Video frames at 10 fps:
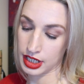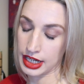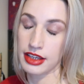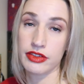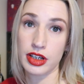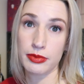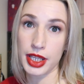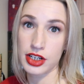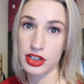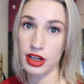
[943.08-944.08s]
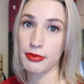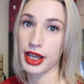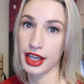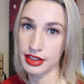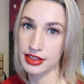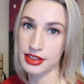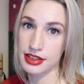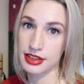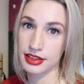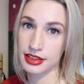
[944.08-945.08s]
An even complexion on my
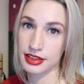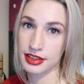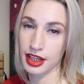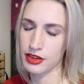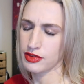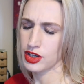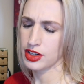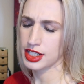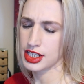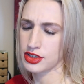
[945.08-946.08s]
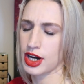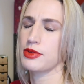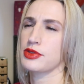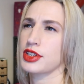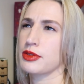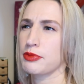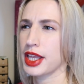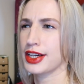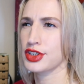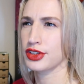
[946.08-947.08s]
hands. I've never heard it described as a
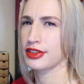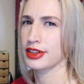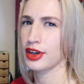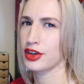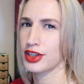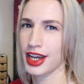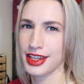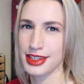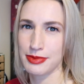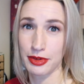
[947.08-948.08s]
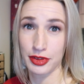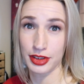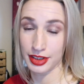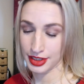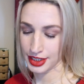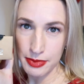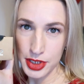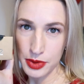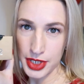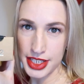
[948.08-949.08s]
complexion on your hands before. Number
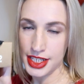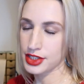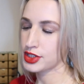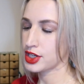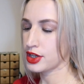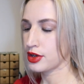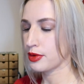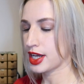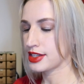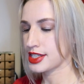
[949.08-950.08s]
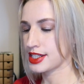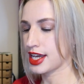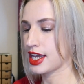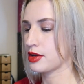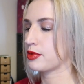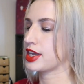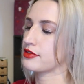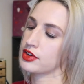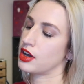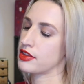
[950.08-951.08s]
22, and today we
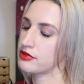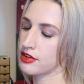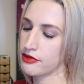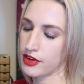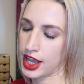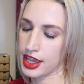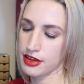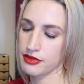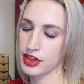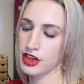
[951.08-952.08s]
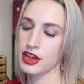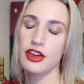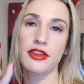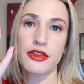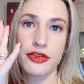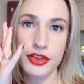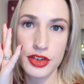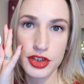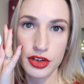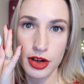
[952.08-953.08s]
have got the Revive
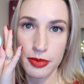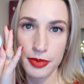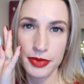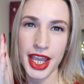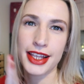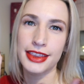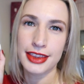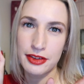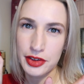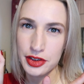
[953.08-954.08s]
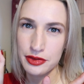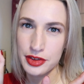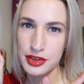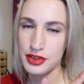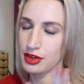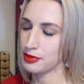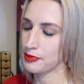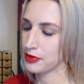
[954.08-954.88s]
foot scrub. I love a good foot scrub.